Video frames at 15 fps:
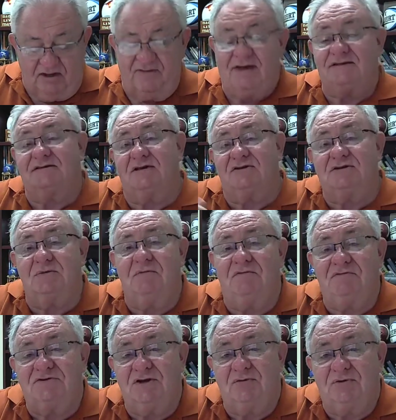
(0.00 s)
Now, that's how some
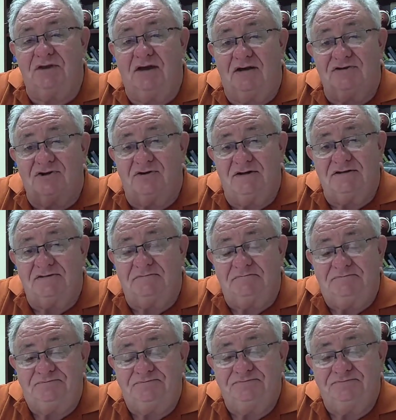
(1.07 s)
of us deal with God's grace.